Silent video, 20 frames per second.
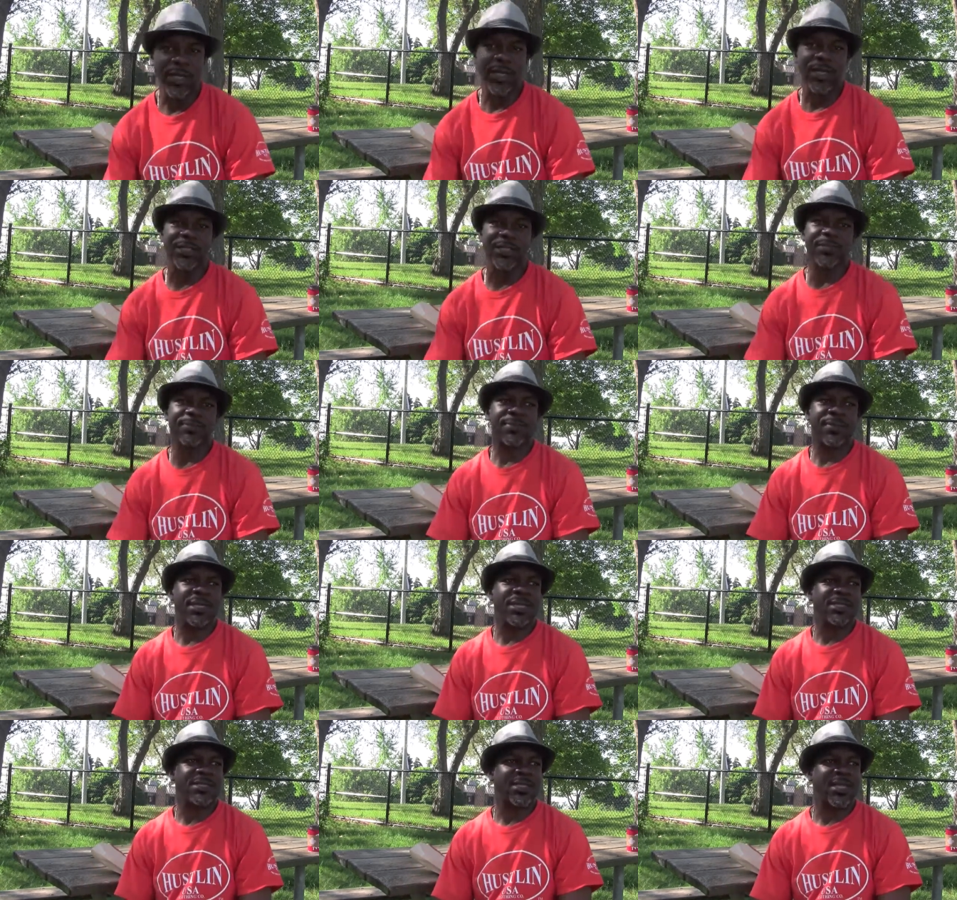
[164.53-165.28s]
it
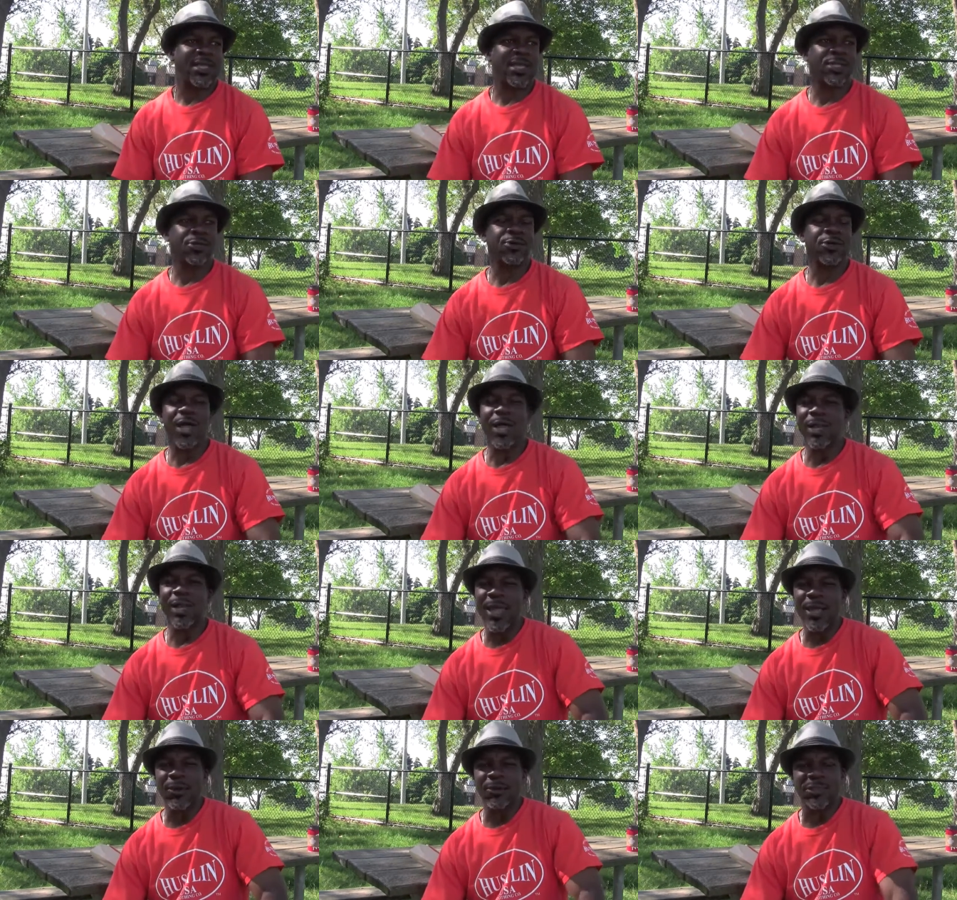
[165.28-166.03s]
means that you're not
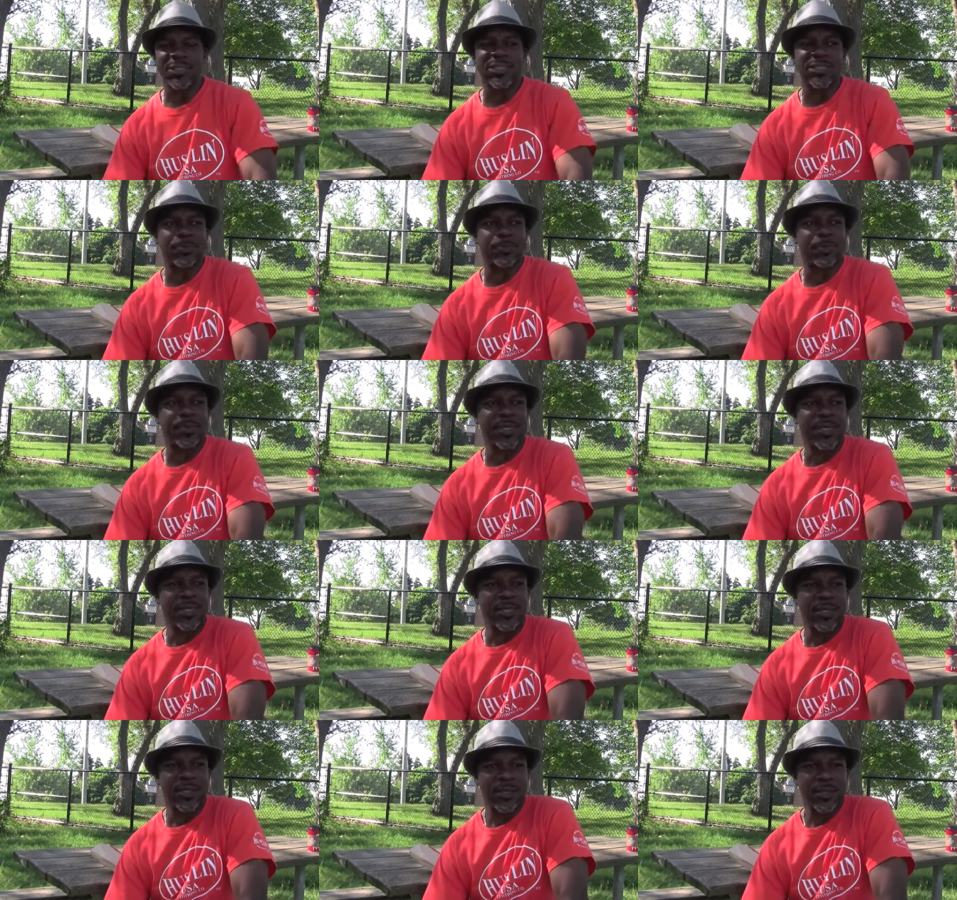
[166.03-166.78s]
allowed to
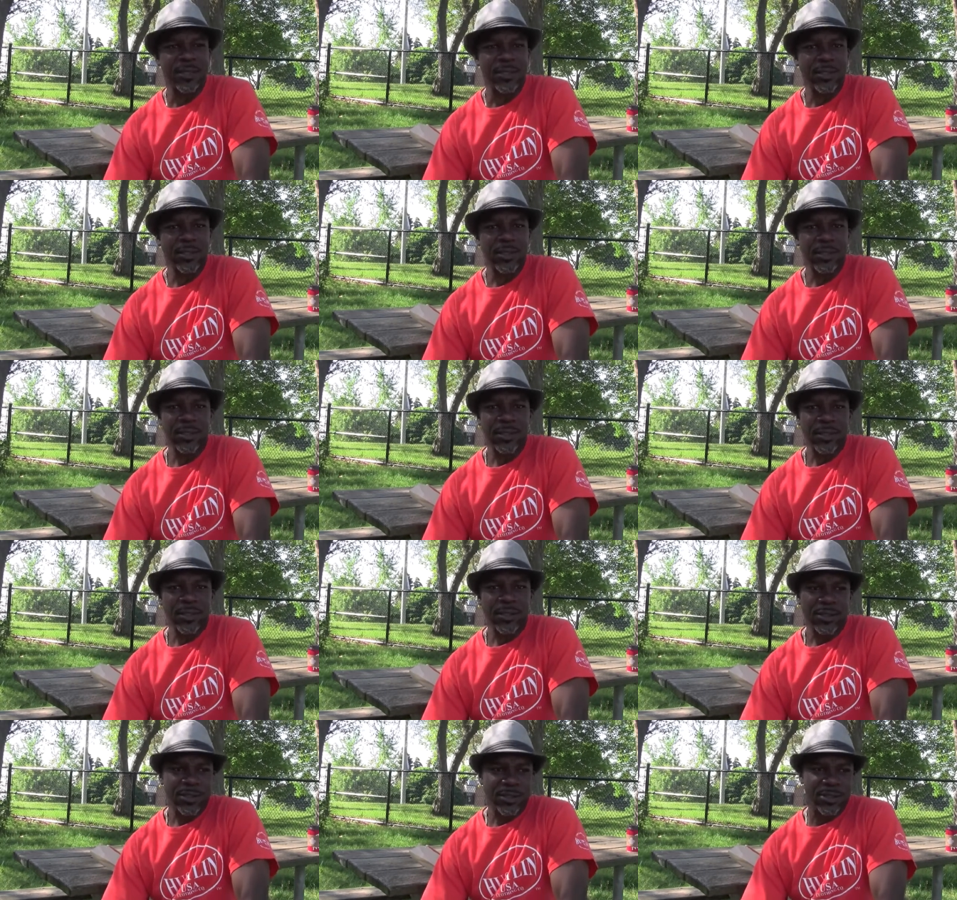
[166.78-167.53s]
speak.
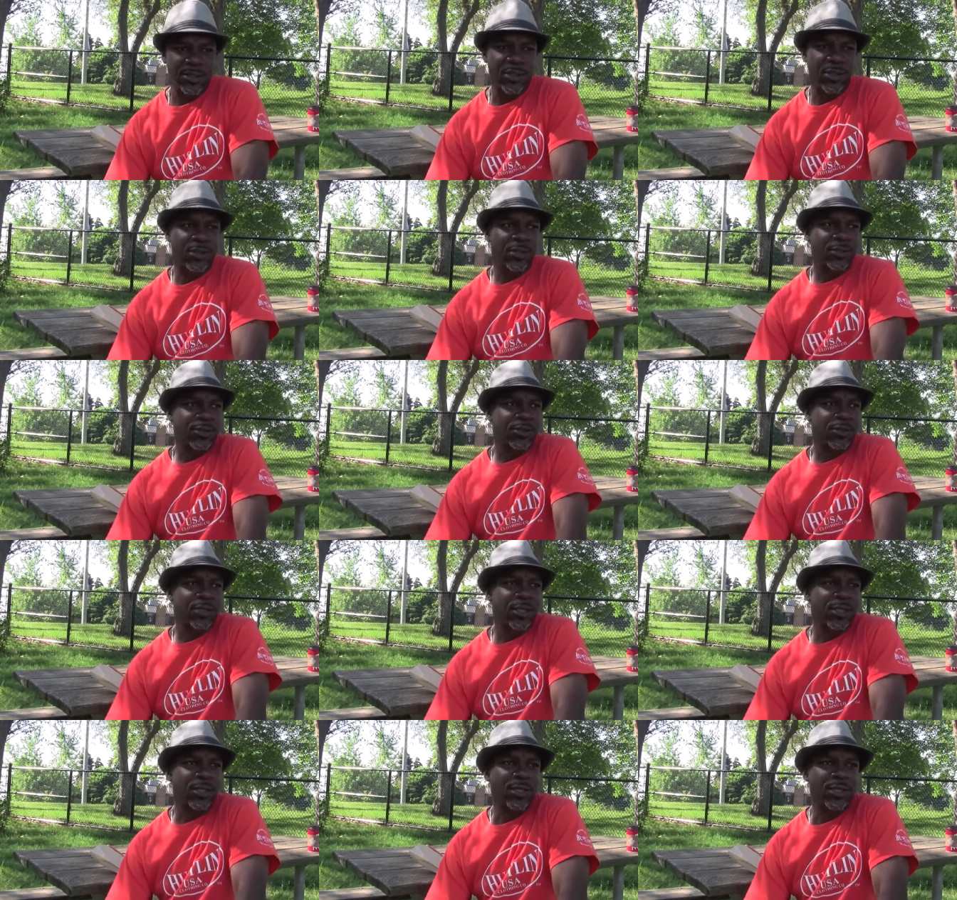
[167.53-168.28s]
So
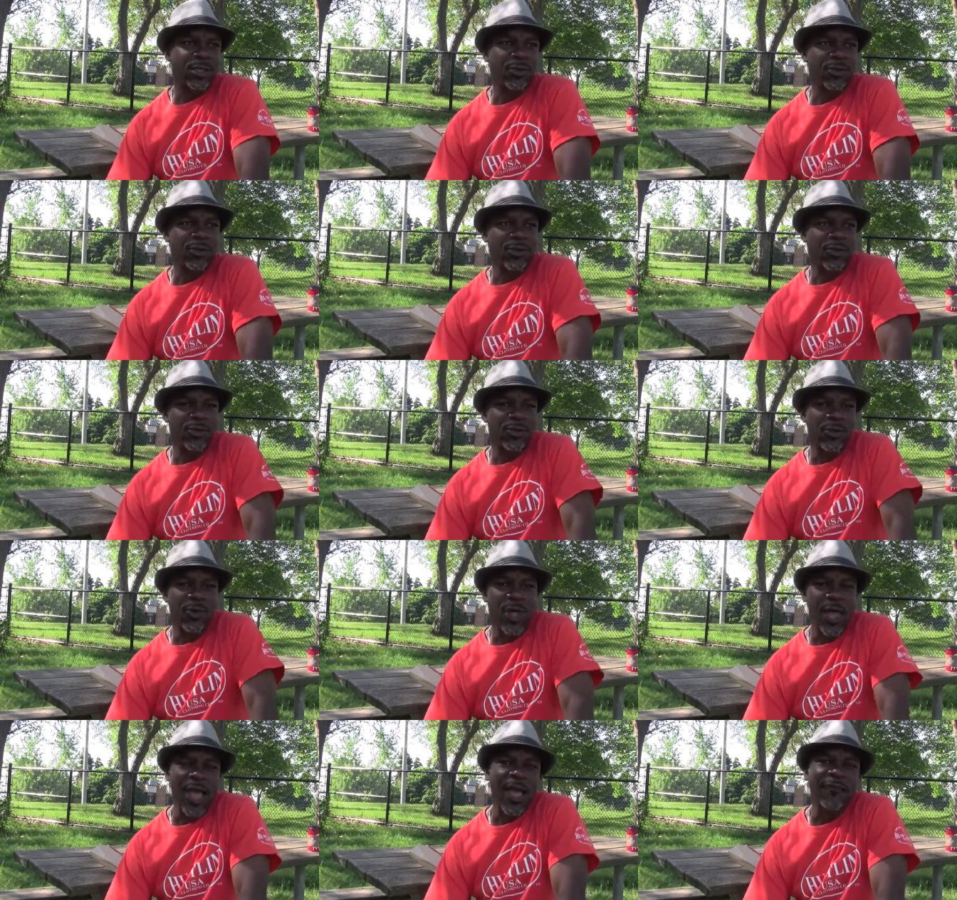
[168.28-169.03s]
you
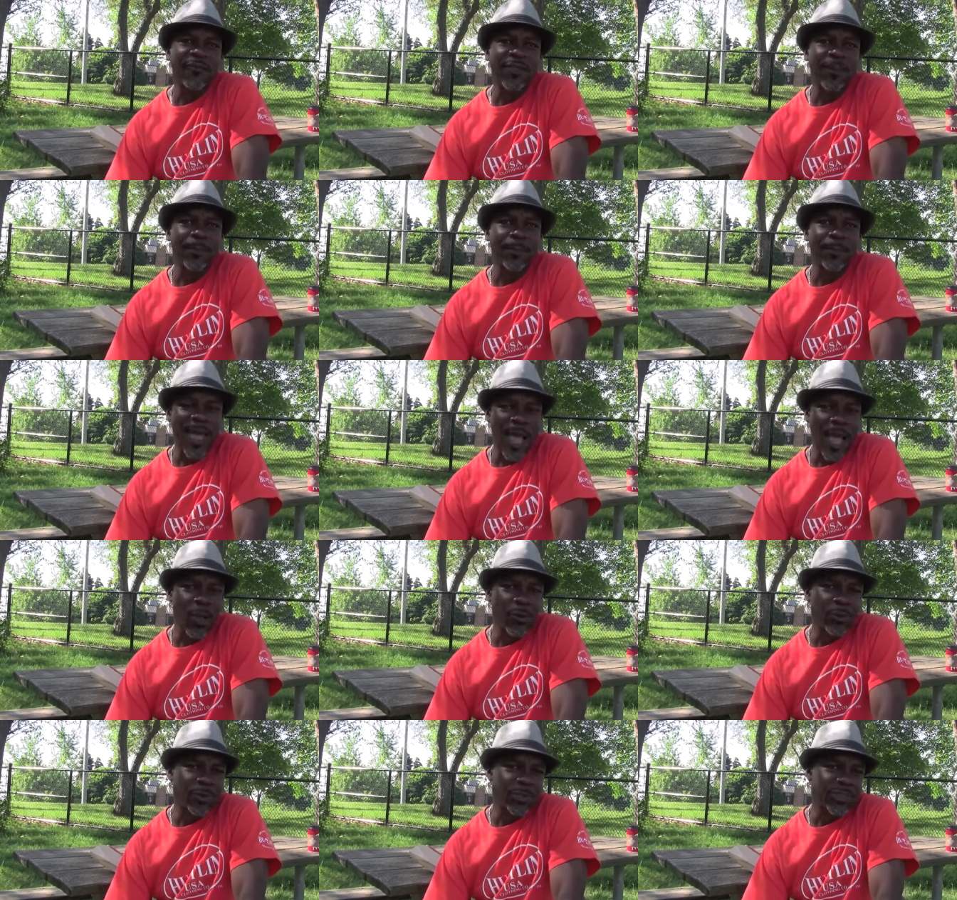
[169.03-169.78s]
have the
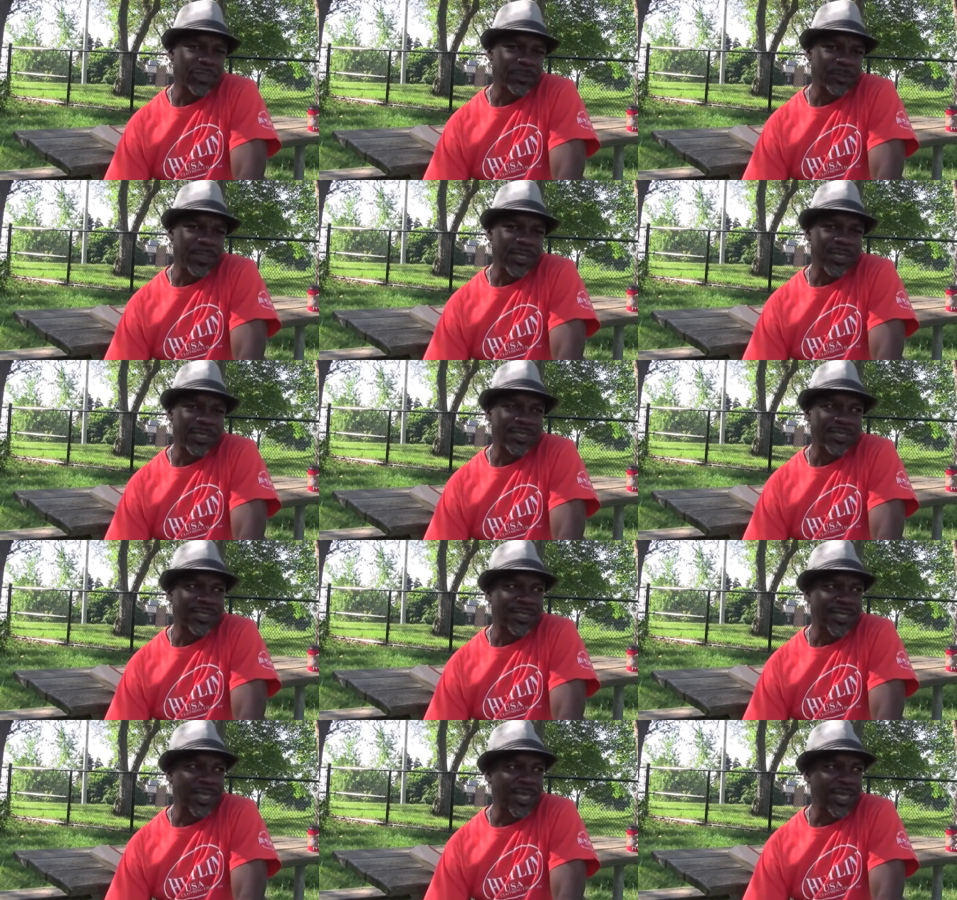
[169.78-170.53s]
power to speak.
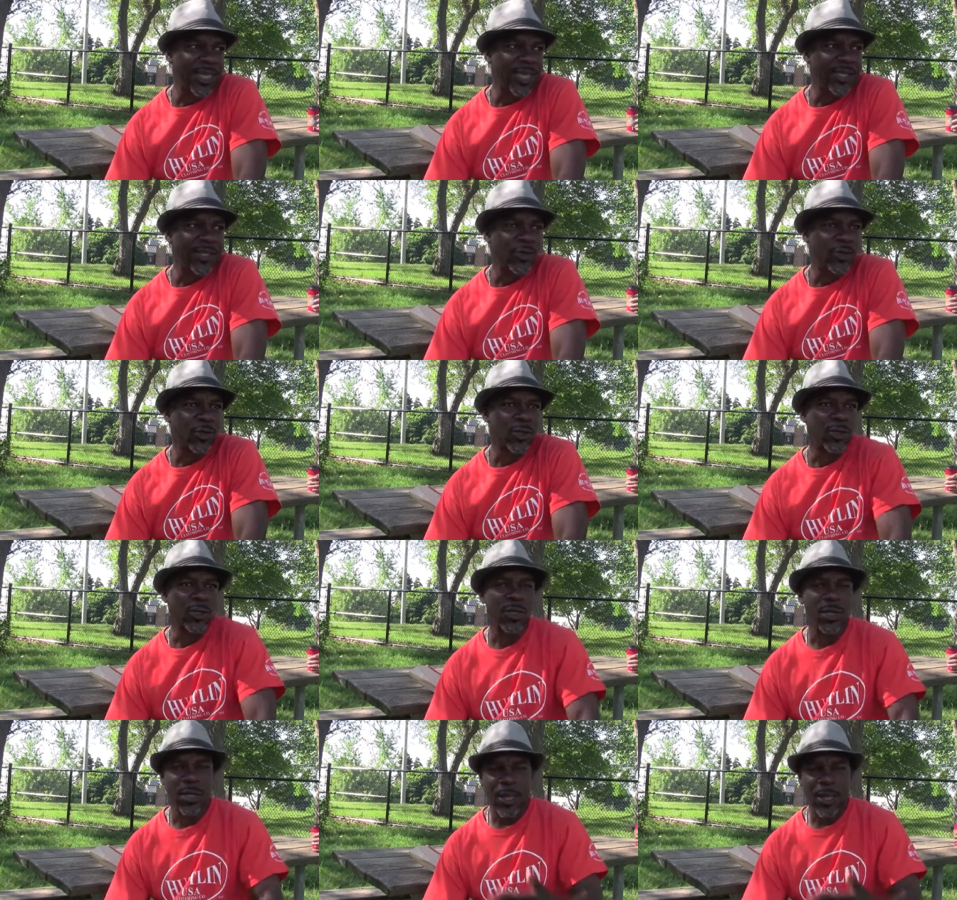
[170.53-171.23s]
It's taking your